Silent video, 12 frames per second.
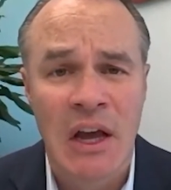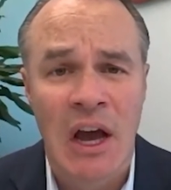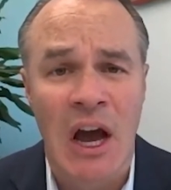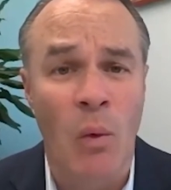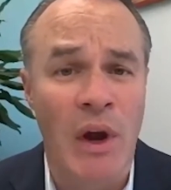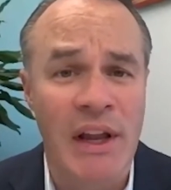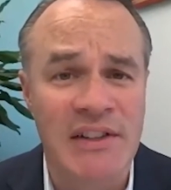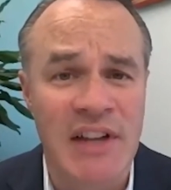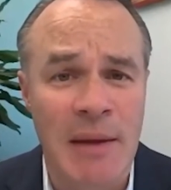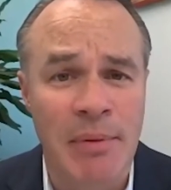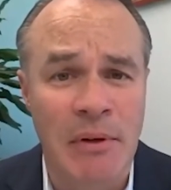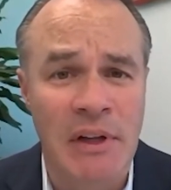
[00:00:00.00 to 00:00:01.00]
One
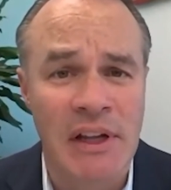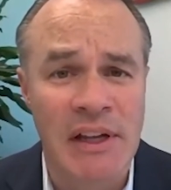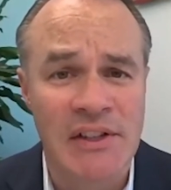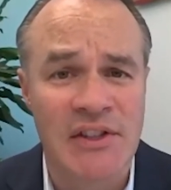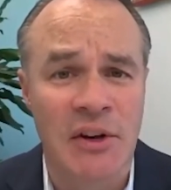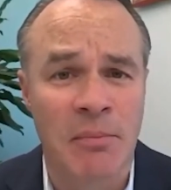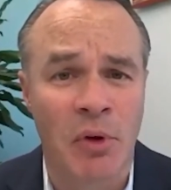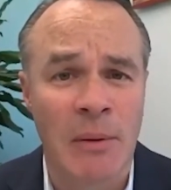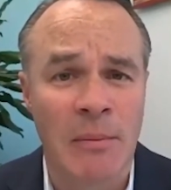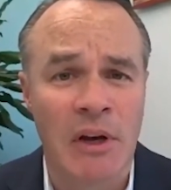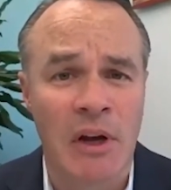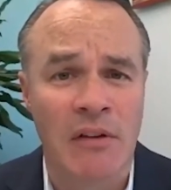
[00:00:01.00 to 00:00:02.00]
example is the
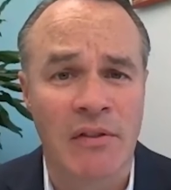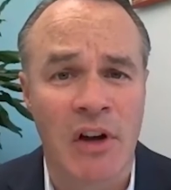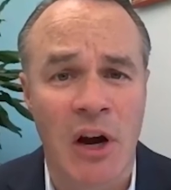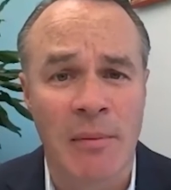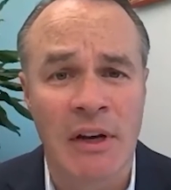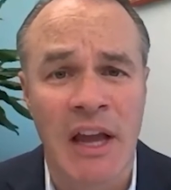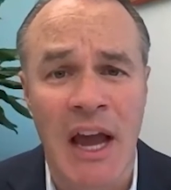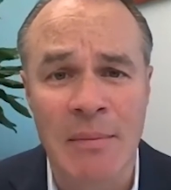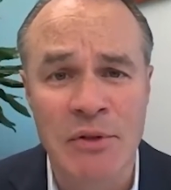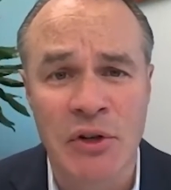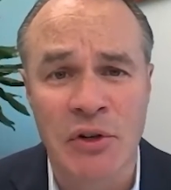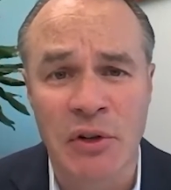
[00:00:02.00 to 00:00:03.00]
deployment of carbon
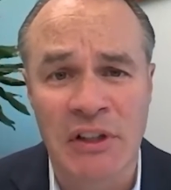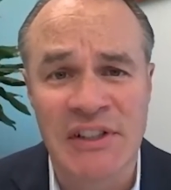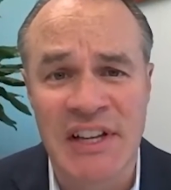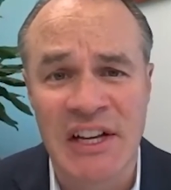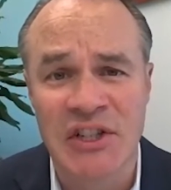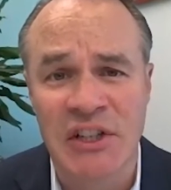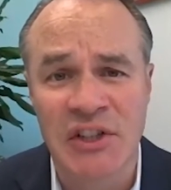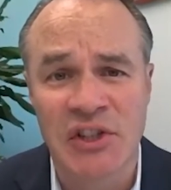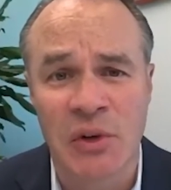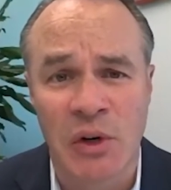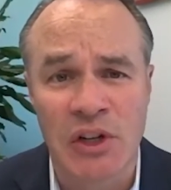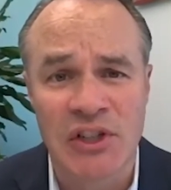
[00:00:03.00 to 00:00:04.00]
capture, utilization, and
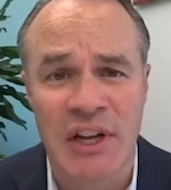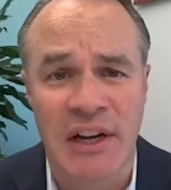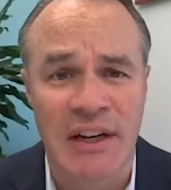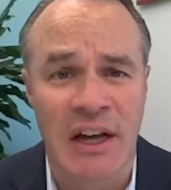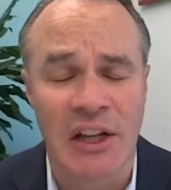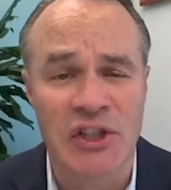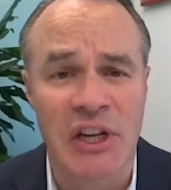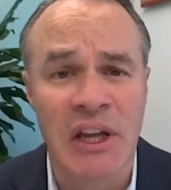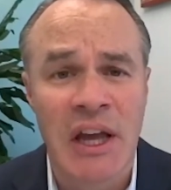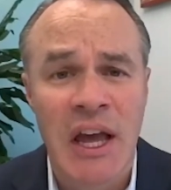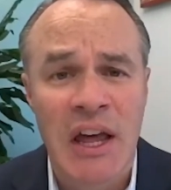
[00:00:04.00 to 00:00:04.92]
storage technology.